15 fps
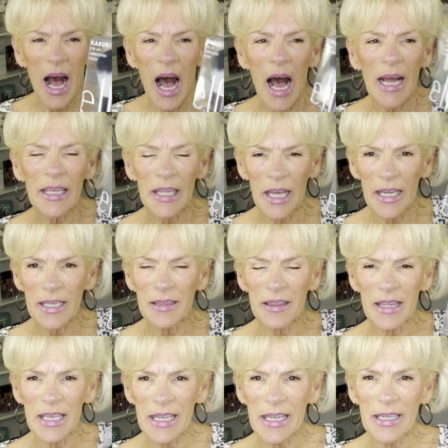I like
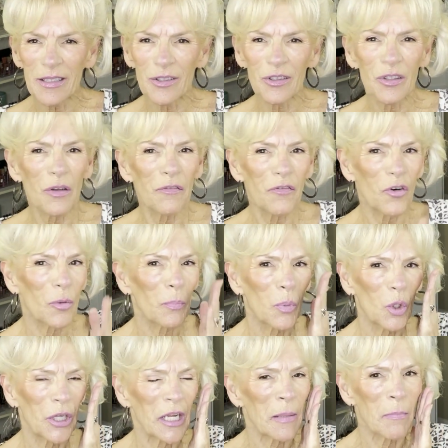these for
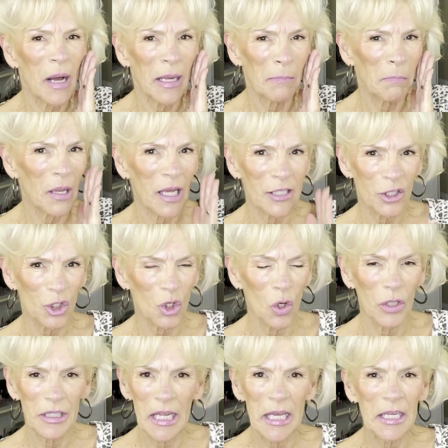putting my blush
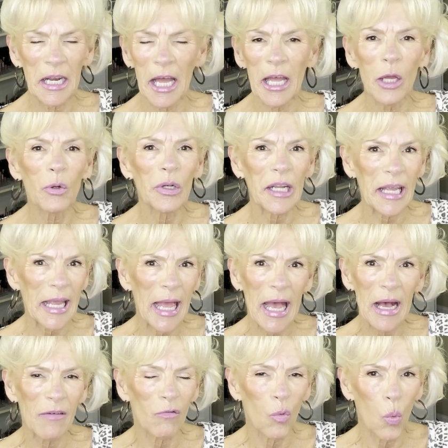on, and I only
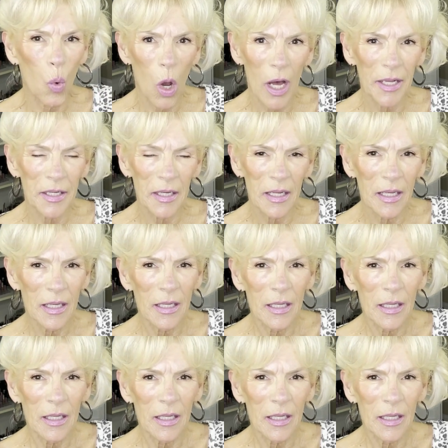have one